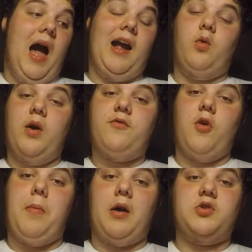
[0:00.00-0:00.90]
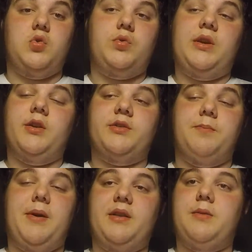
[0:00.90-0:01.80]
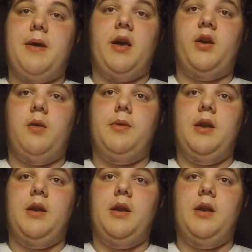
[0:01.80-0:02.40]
I quit for about 2 years and picked it back up,